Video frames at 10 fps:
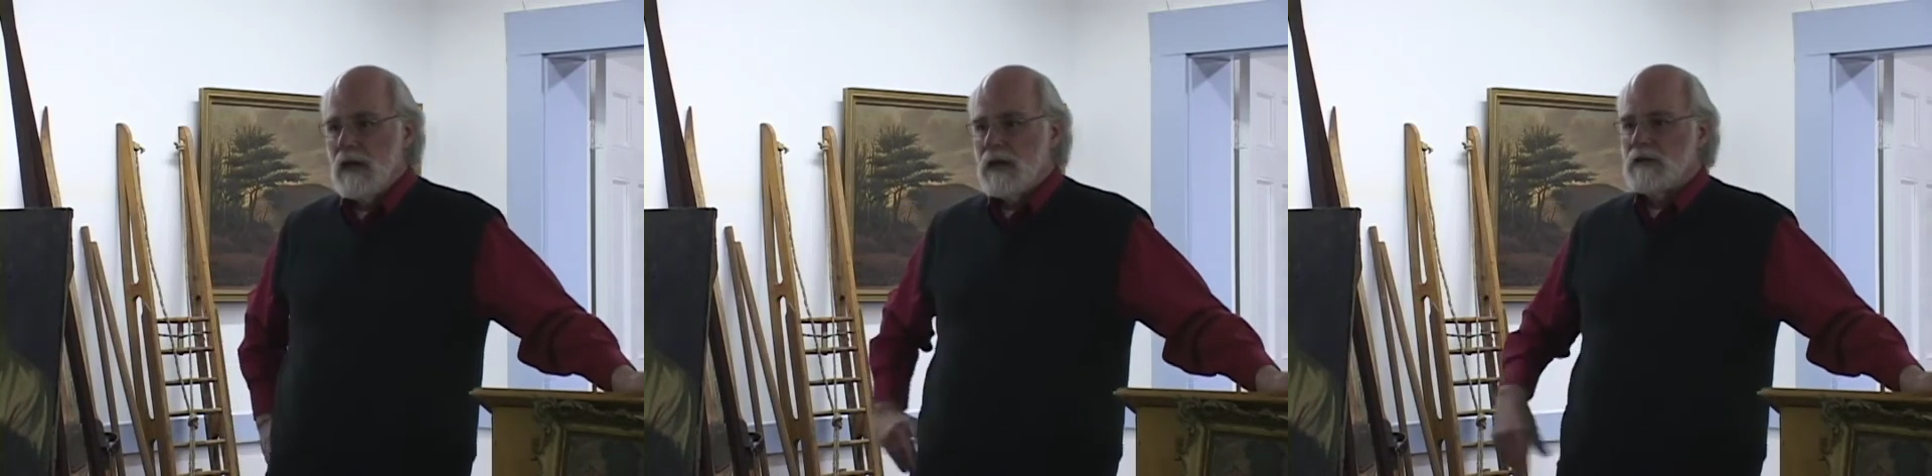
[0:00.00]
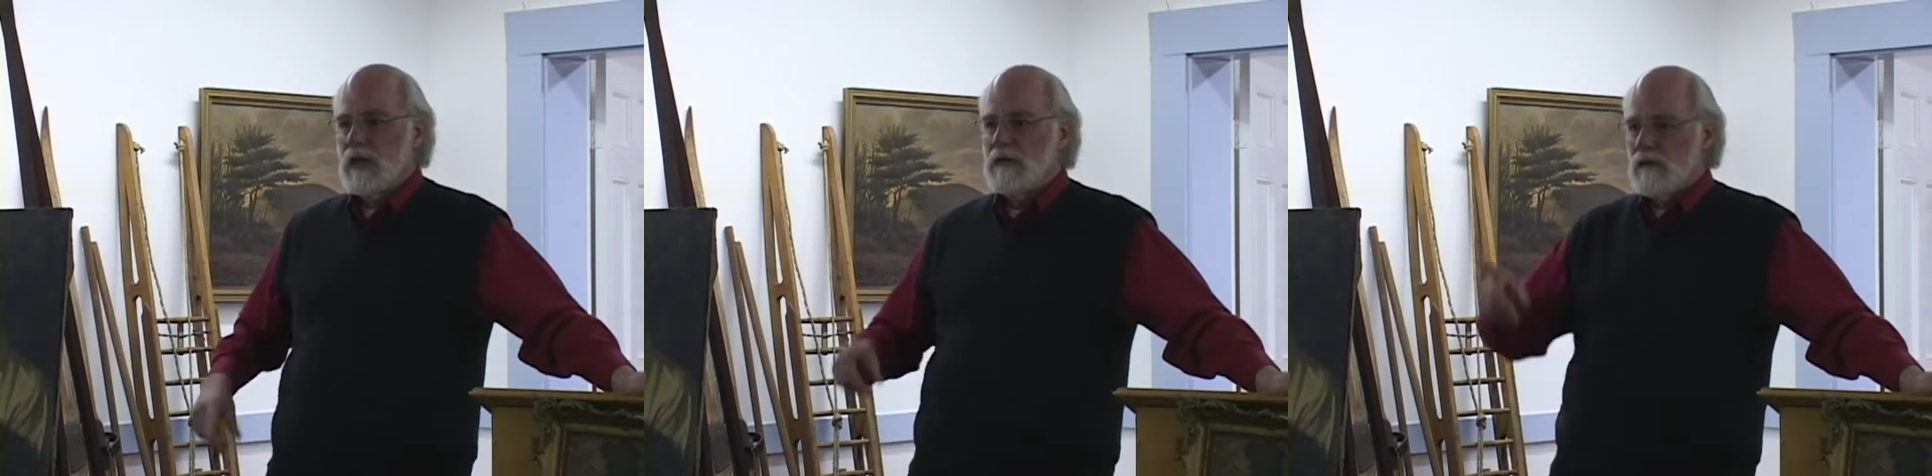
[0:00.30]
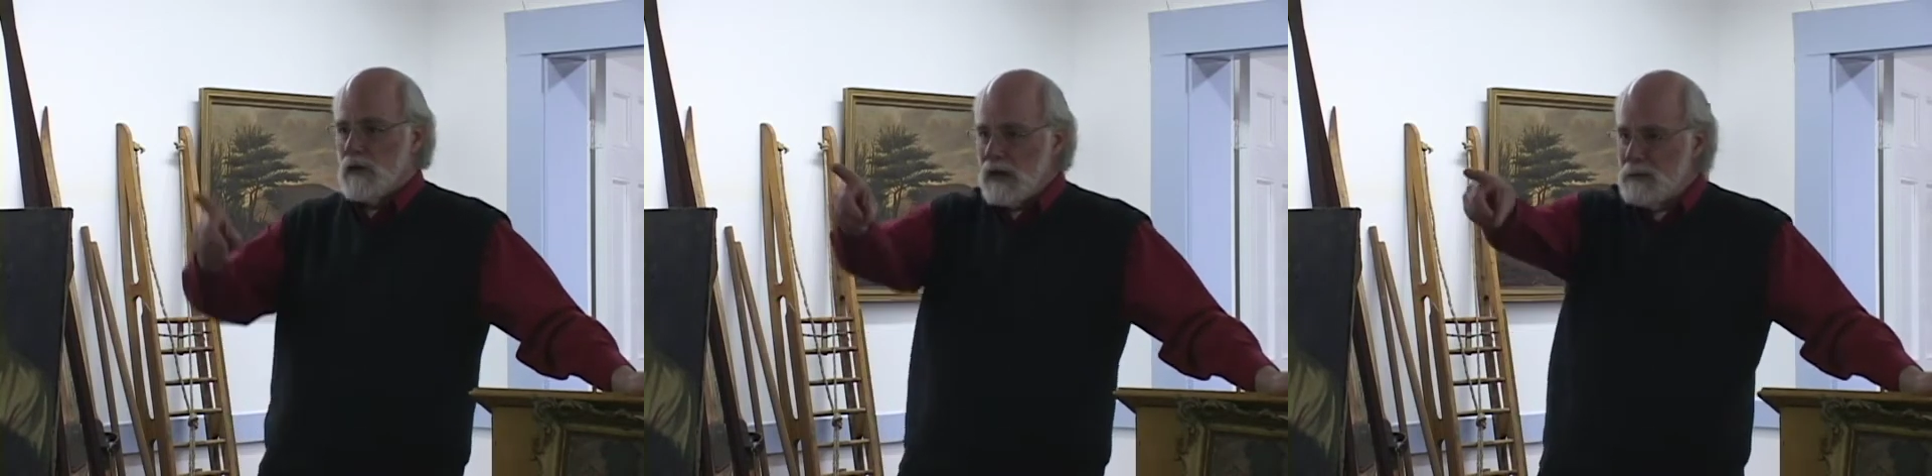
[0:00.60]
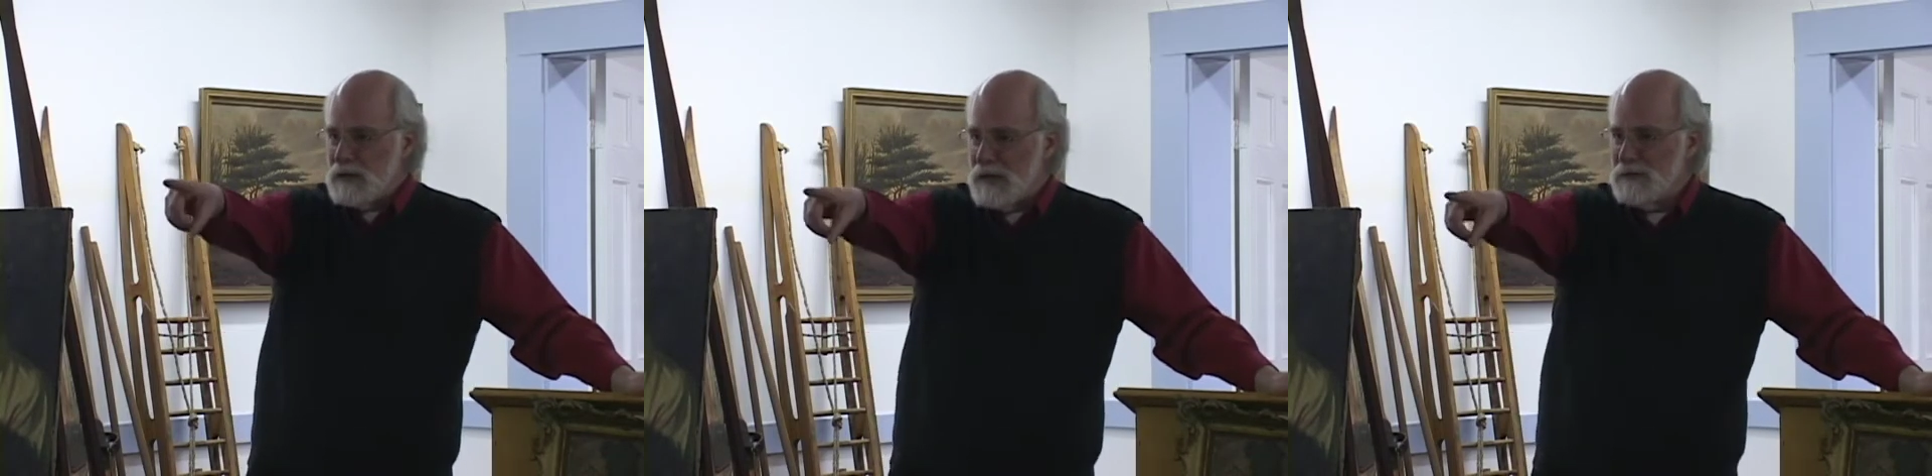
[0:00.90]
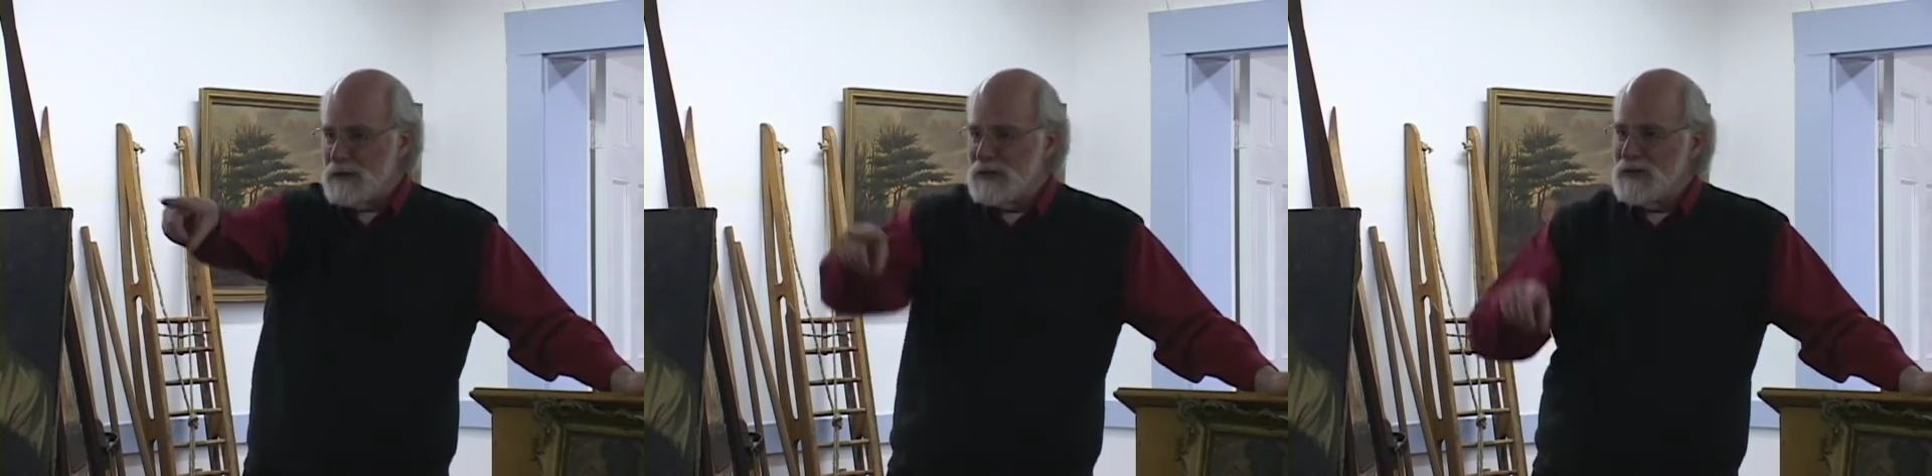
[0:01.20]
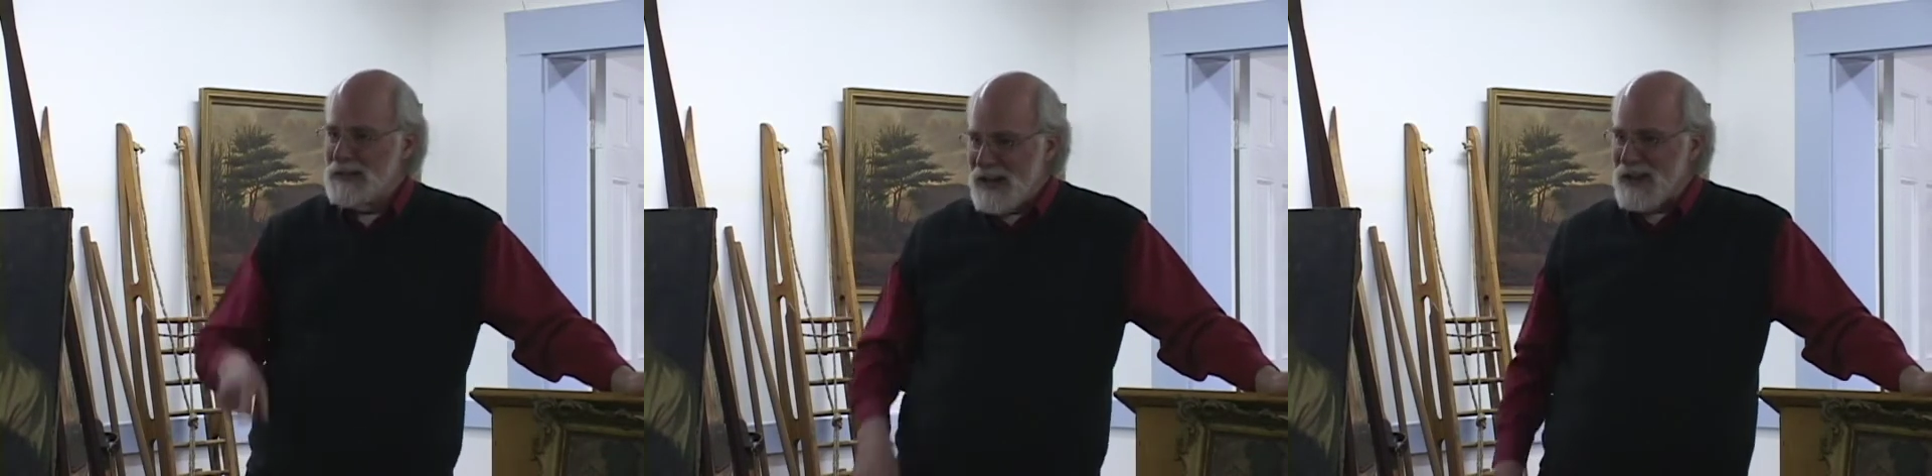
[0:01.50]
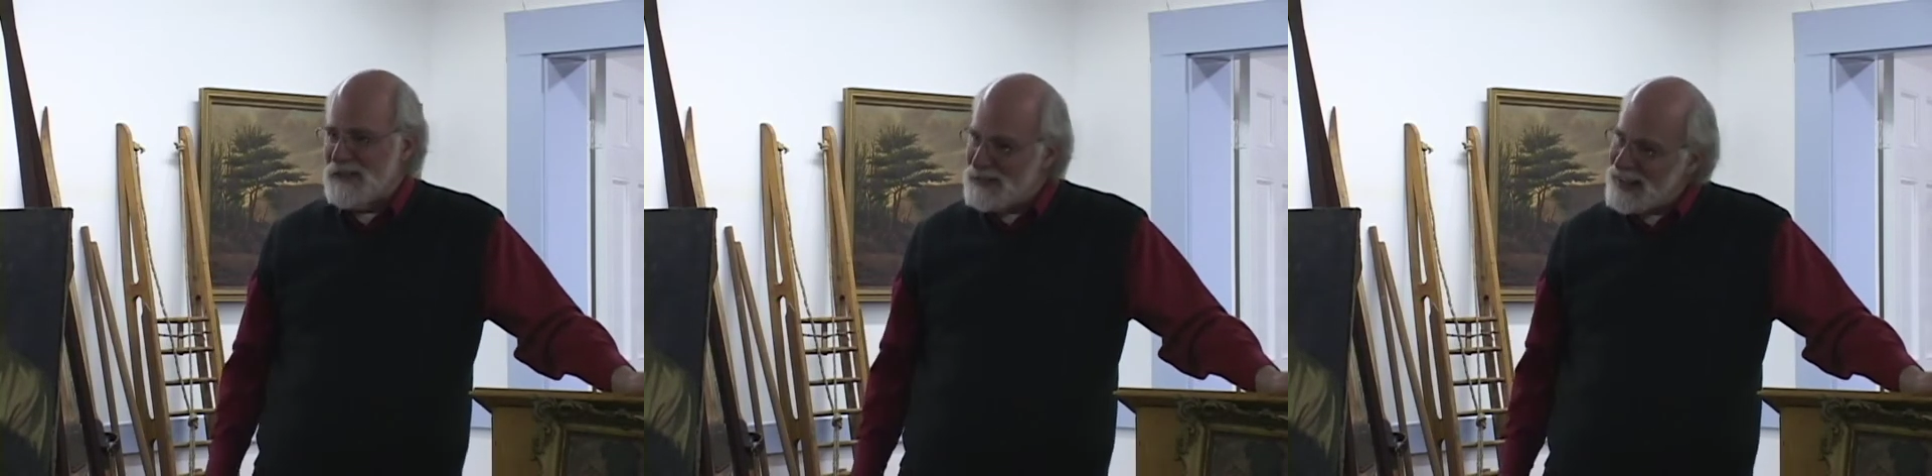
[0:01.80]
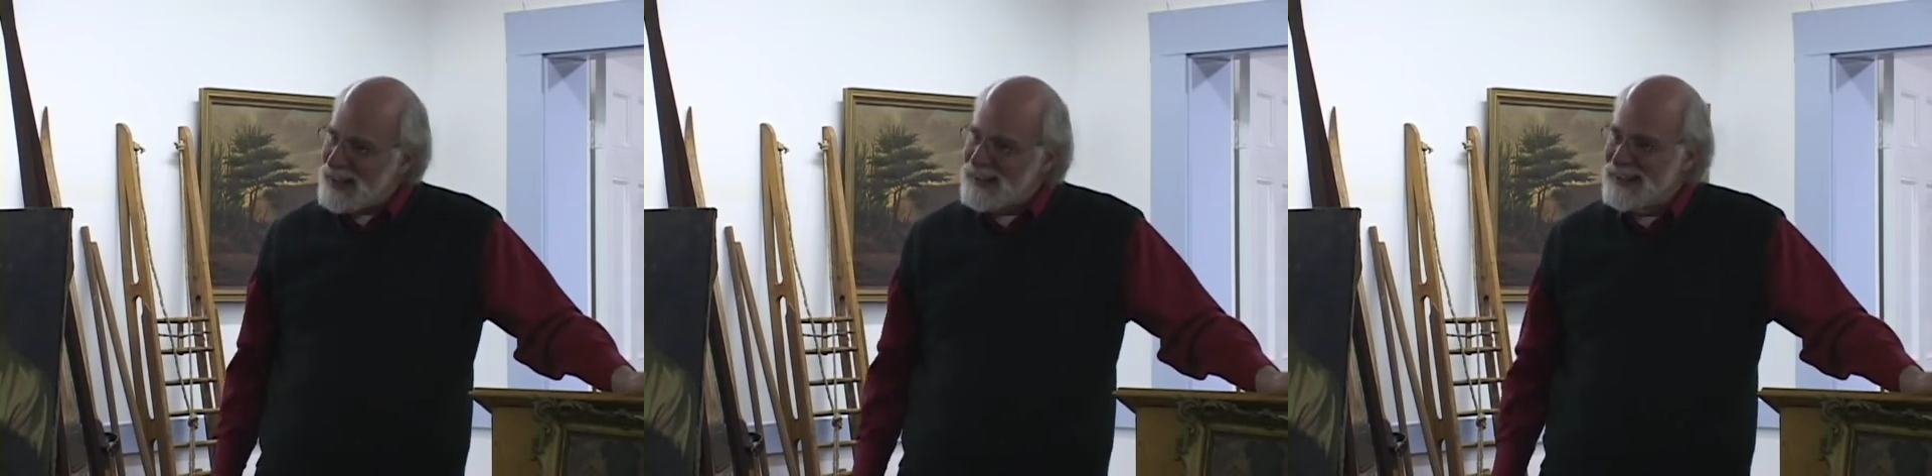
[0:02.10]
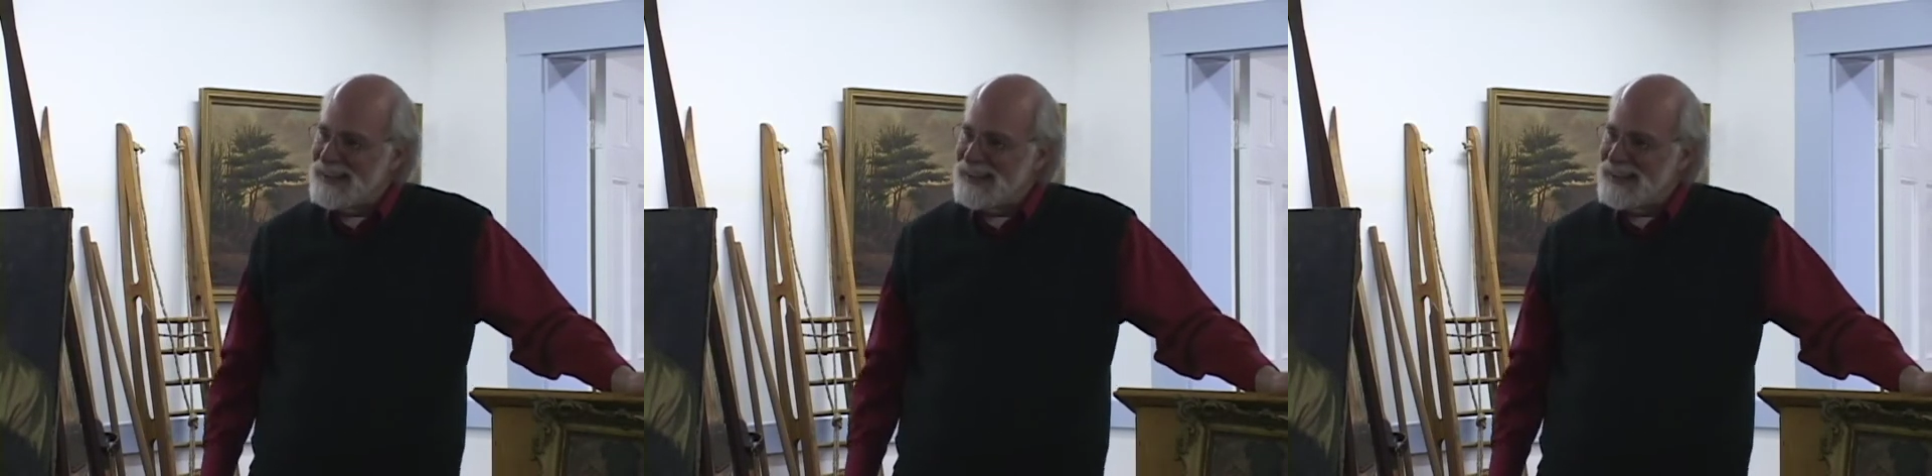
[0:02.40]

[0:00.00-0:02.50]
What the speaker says: They sent for a limousine for Judy Knight, remember that?